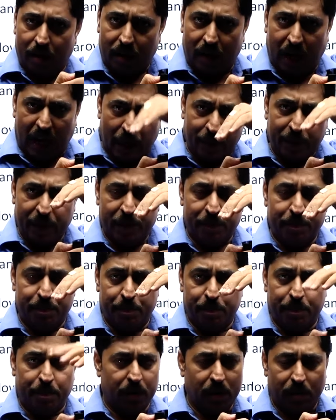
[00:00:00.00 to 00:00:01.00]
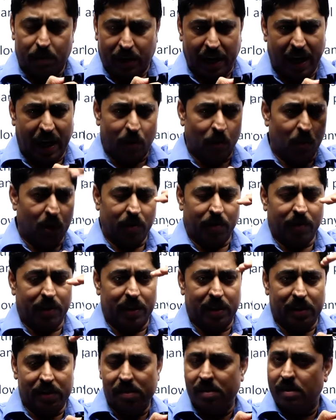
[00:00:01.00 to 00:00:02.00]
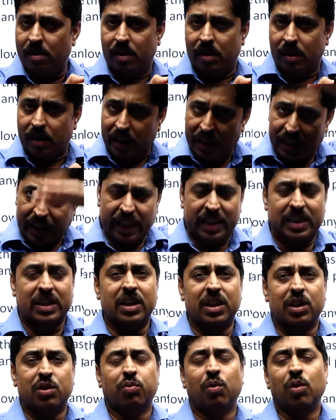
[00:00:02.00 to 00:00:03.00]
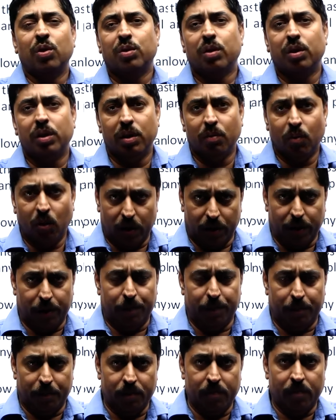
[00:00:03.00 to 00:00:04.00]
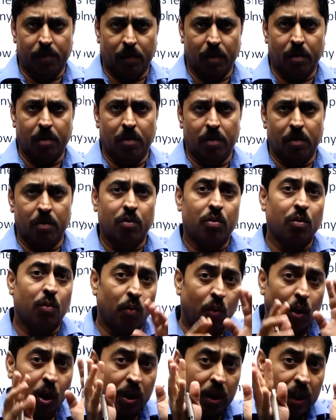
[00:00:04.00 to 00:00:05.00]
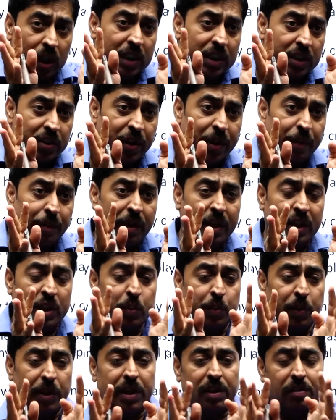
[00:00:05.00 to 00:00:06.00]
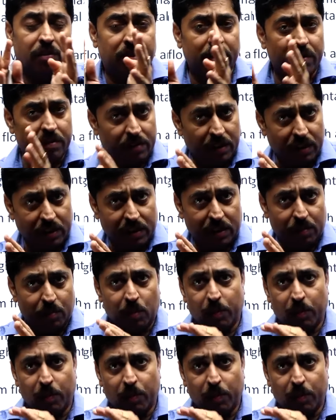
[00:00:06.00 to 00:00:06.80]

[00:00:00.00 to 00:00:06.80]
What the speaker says: garbage can, whatever it is, it exerts force on the water. So, water stream experiences change in